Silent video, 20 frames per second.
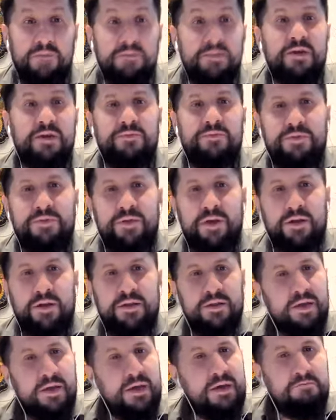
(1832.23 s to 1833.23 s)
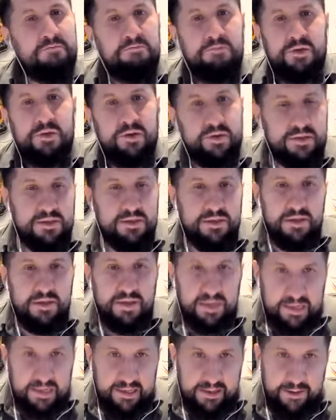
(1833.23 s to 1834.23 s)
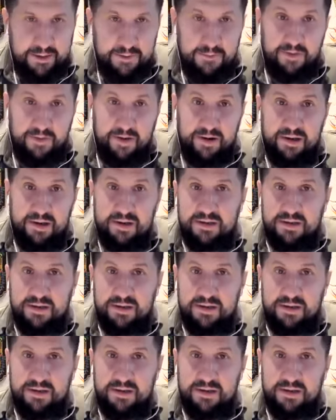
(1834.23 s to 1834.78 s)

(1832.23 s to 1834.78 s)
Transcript: If not, just in a very